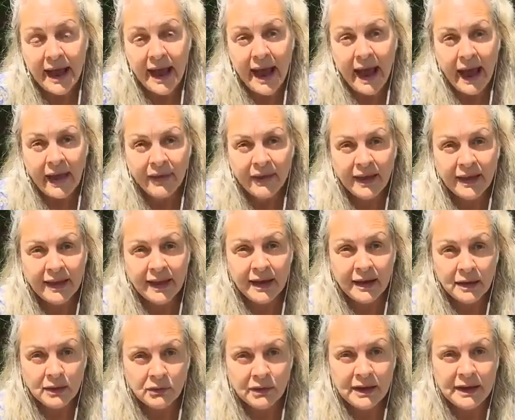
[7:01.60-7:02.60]
and then
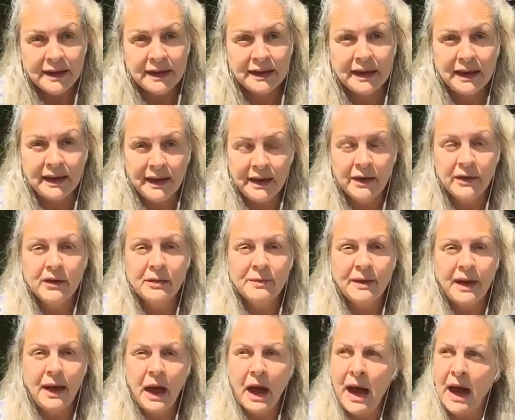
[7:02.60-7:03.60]
getting really clear
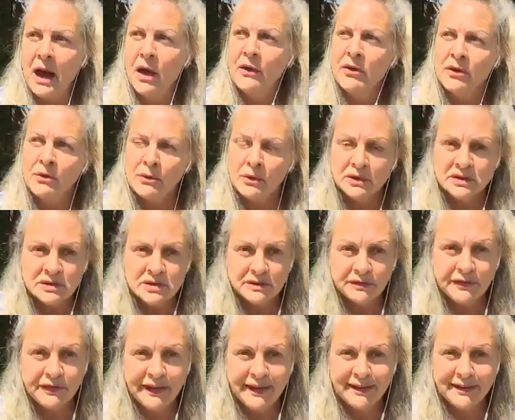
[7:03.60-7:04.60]
about how you want to
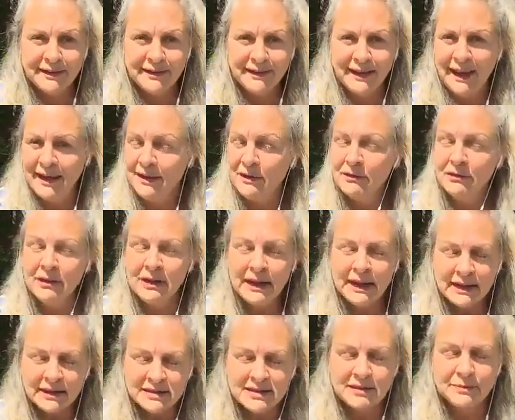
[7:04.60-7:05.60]
feel. And it
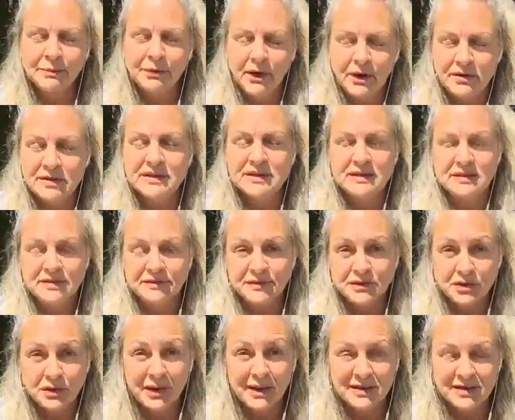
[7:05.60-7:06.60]
really is a process of
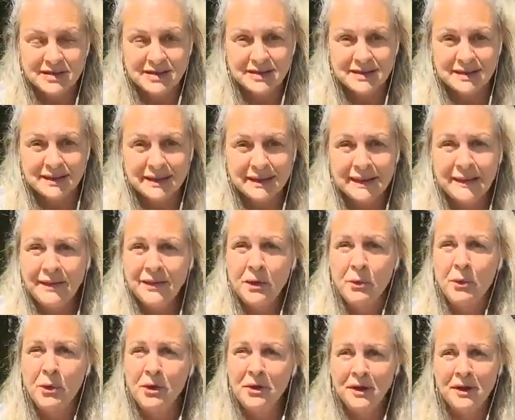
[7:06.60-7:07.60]
trust. The
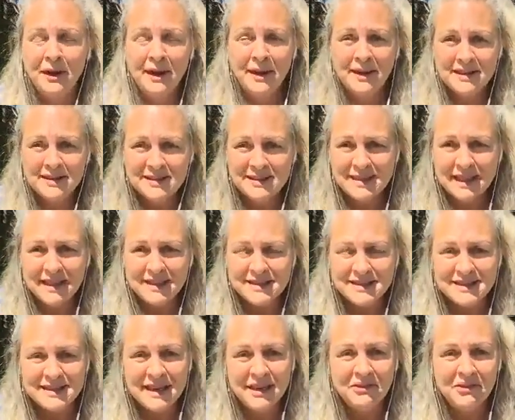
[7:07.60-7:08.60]
work
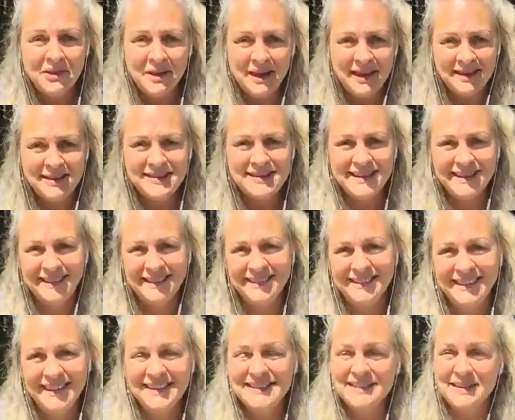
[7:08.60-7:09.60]
is never ending.
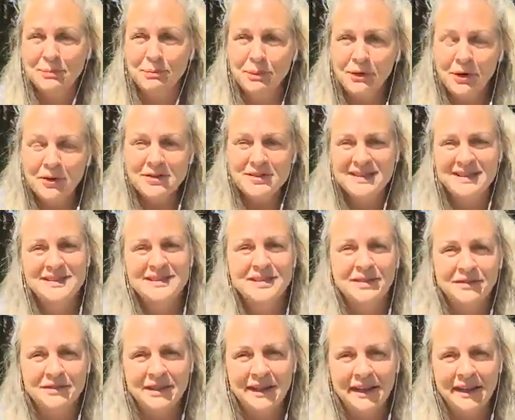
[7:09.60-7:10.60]
It's a process
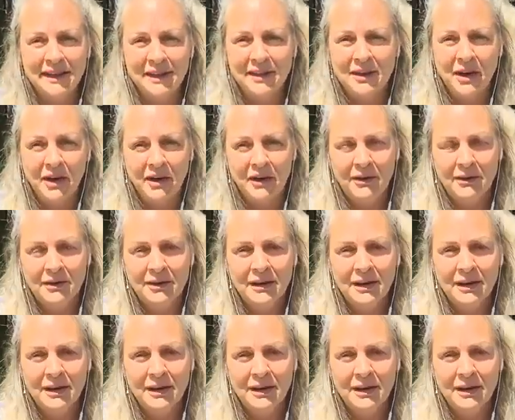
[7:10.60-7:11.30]
of letting go